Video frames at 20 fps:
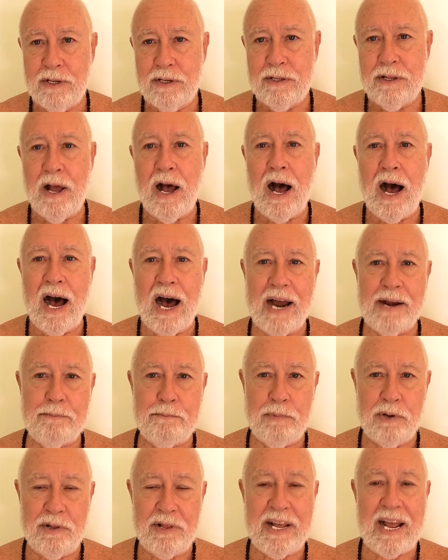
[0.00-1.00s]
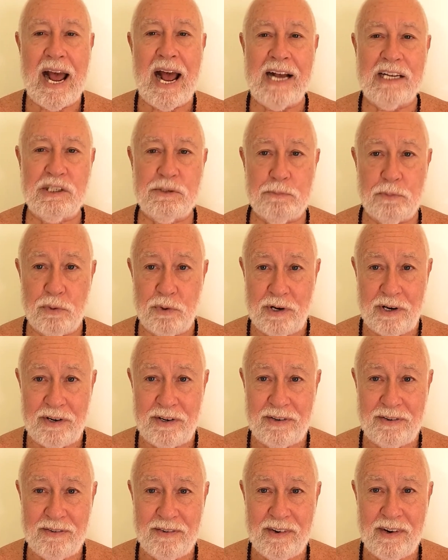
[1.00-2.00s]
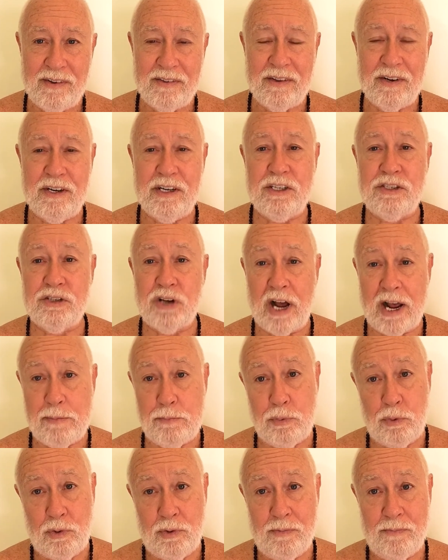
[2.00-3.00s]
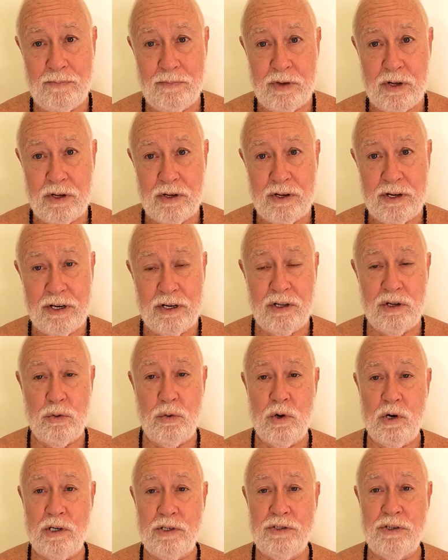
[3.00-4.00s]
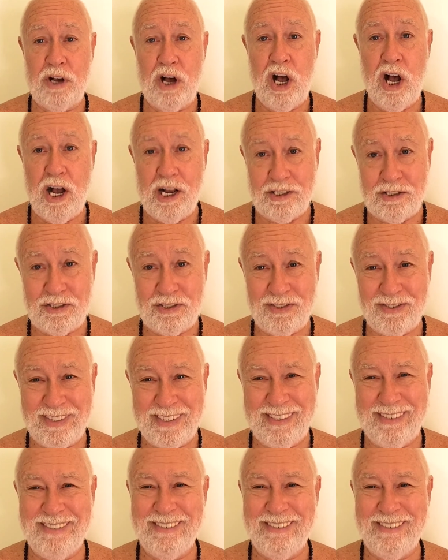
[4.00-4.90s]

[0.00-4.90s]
the Atma, the aspirant, the disciple. In other words, us.